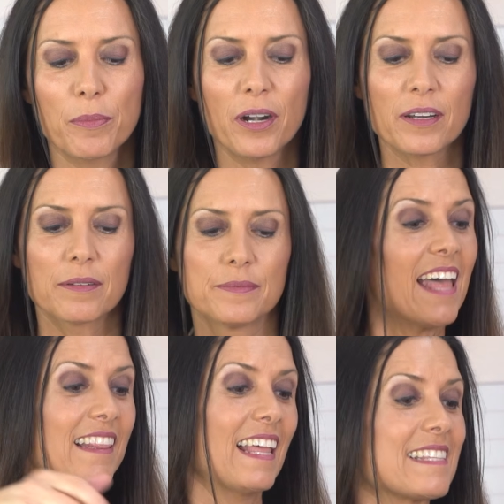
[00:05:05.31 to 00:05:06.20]
mark
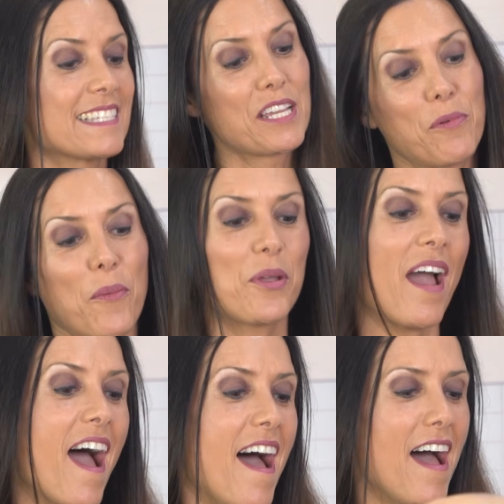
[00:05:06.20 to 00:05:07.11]
and let's see what we
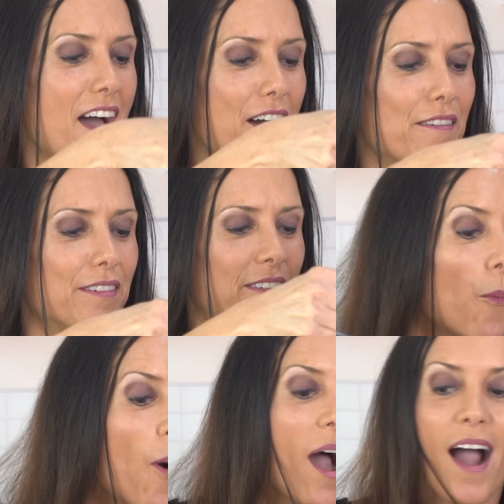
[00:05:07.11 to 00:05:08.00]
have.
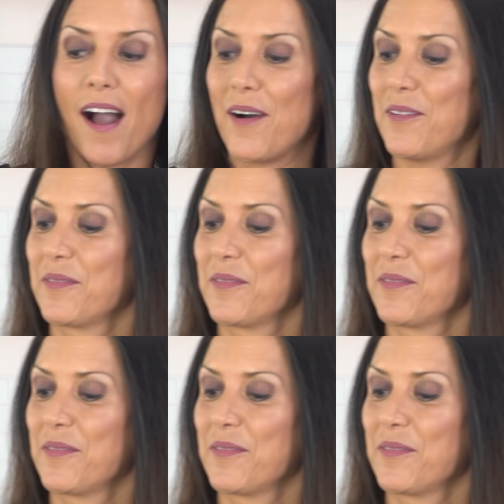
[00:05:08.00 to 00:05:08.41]
Wow.